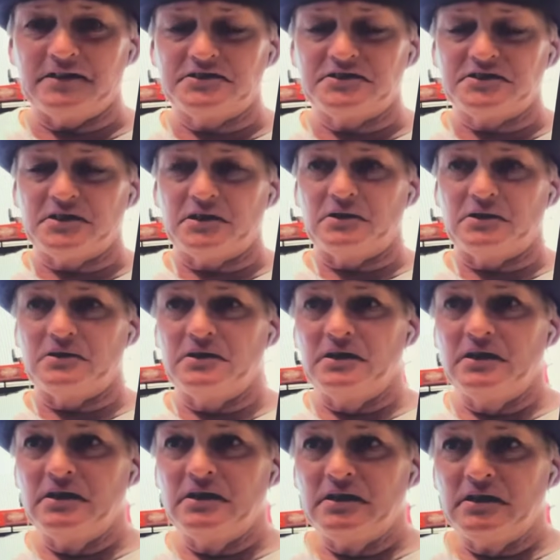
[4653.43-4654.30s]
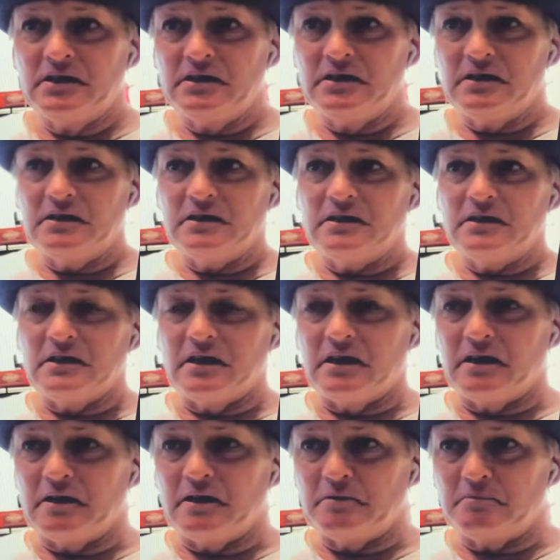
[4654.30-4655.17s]
So,
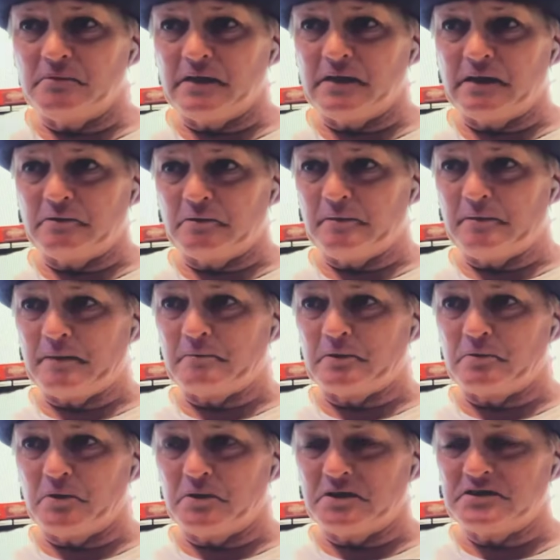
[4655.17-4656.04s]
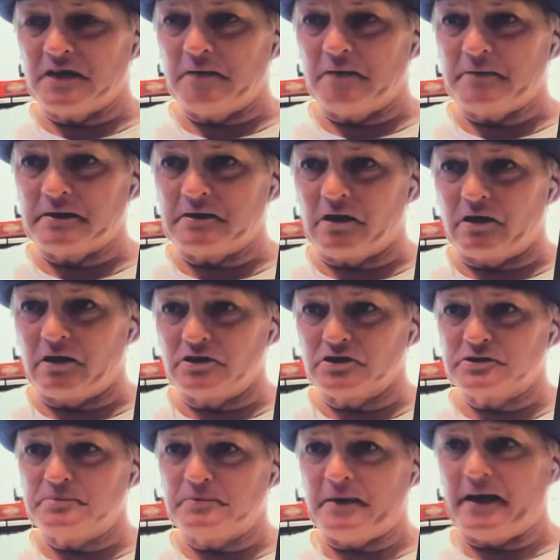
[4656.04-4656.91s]
I remember one time at
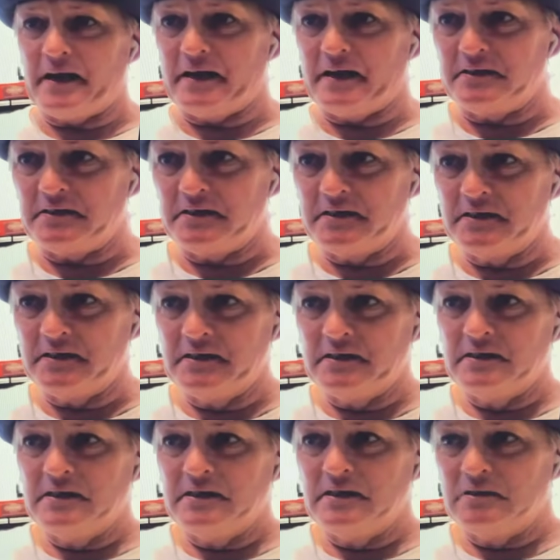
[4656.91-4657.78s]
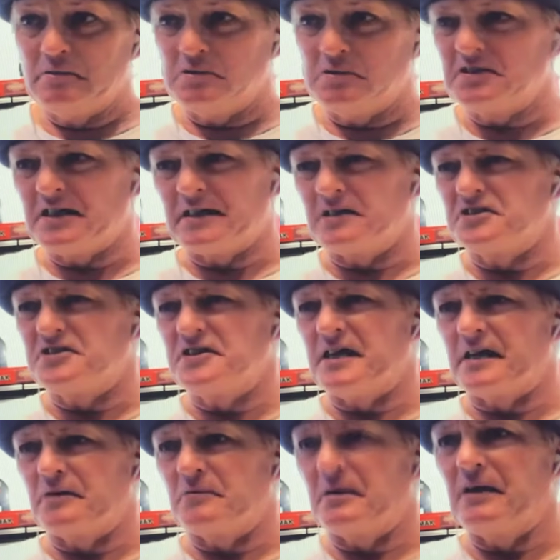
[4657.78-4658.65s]
Carlsbad, it was like our
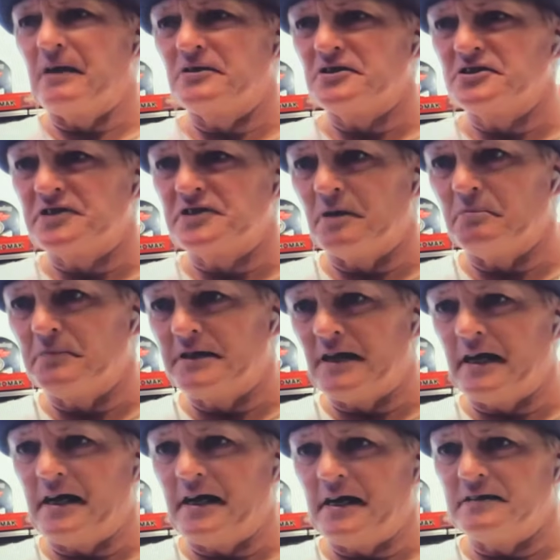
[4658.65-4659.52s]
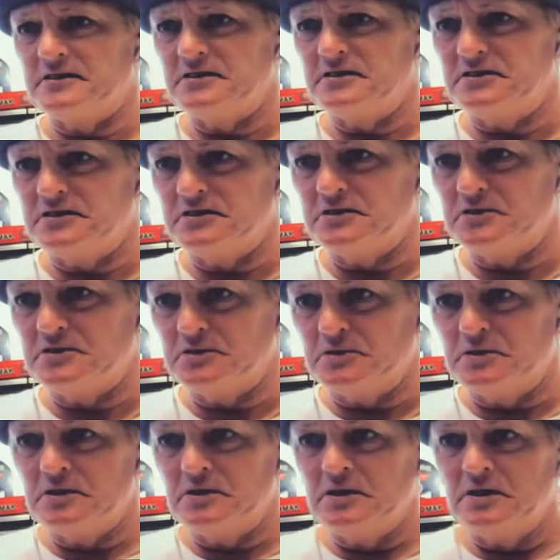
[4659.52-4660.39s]
second round or something, and I had to
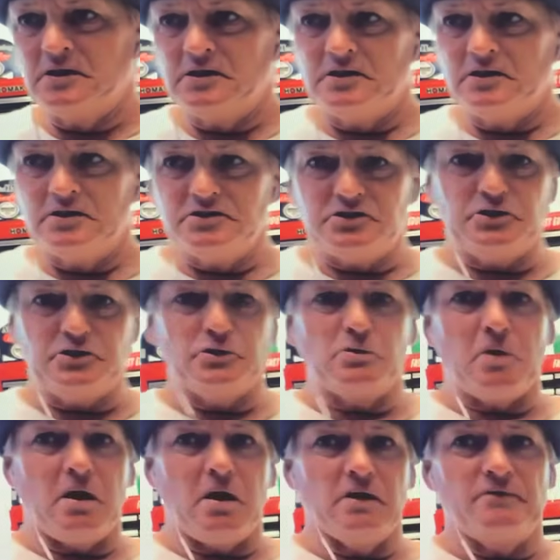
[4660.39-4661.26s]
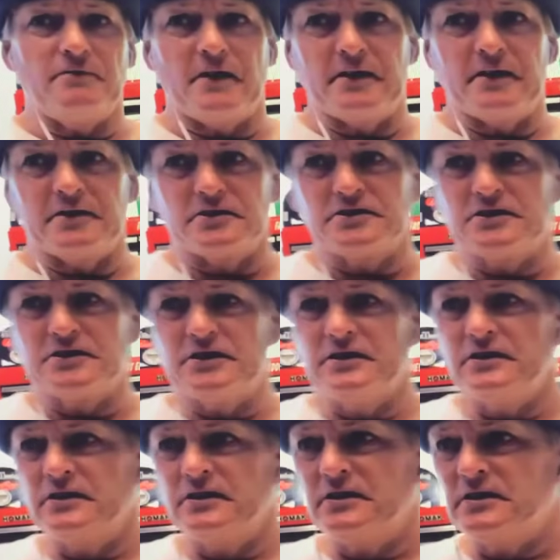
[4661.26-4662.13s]
do 2 qualifiers.
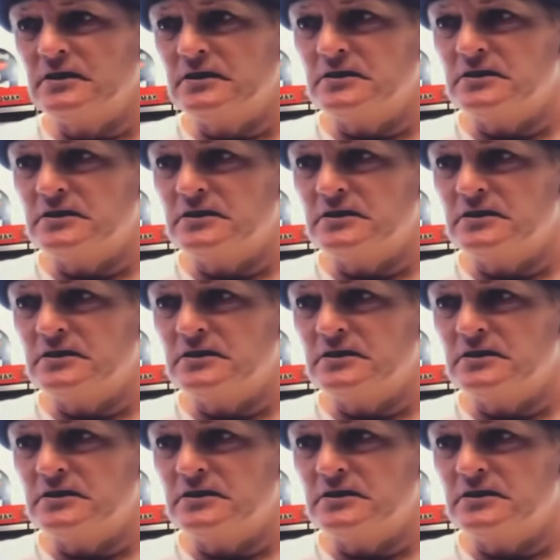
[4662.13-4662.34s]
Yeah.